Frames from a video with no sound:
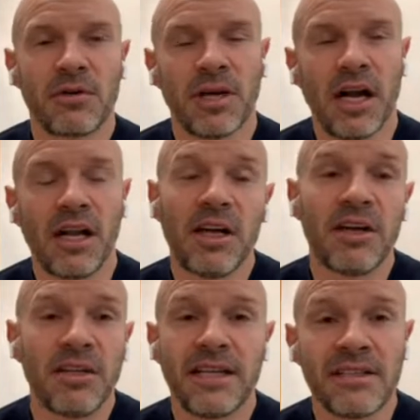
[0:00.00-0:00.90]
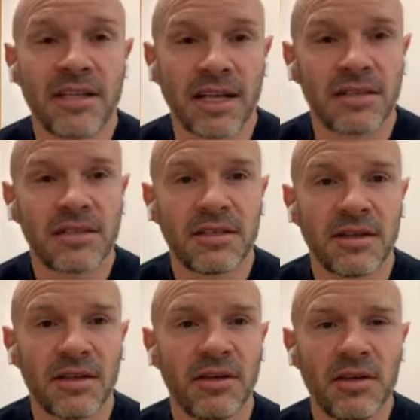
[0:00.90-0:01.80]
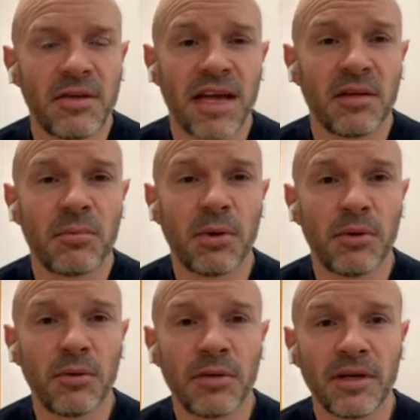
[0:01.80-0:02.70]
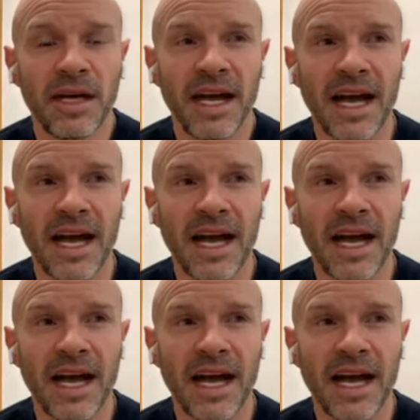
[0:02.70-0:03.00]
call it a learned instinct, that you get the ball